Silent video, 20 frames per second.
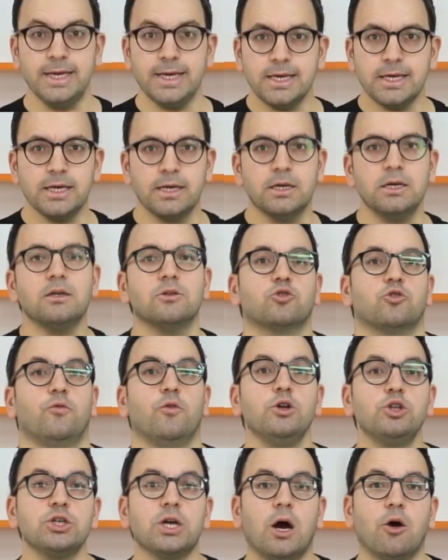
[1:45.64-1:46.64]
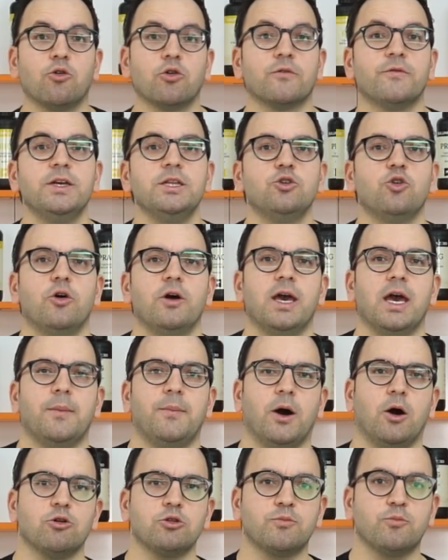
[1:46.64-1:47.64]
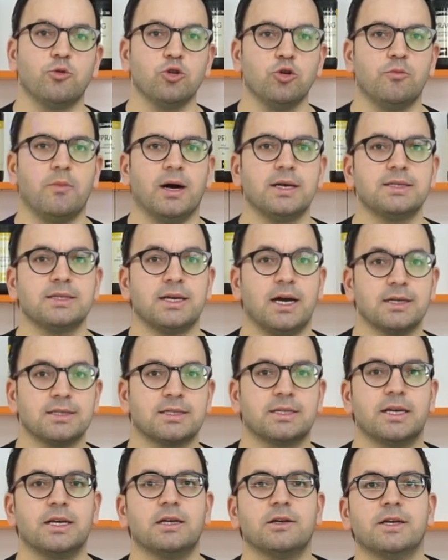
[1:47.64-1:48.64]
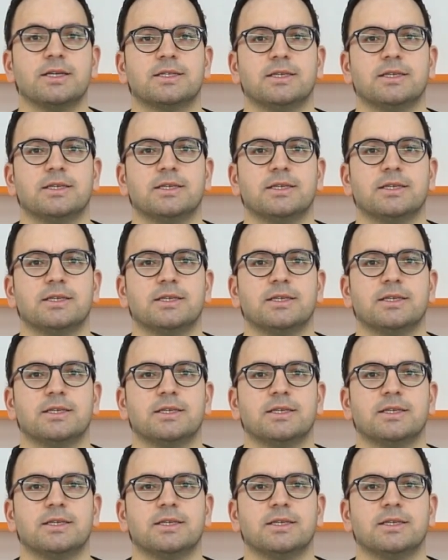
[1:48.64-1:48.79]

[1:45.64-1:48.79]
Click here to watch our video about Bulunmaz Casting